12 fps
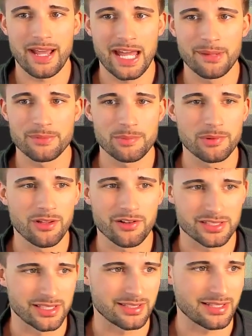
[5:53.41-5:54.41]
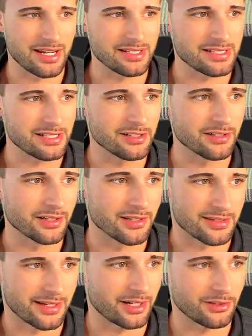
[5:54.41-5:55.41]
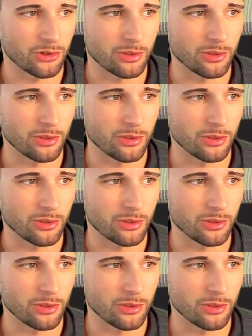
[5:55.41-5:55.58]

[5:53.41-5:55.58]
Adams belongs in this A tier because they got to throw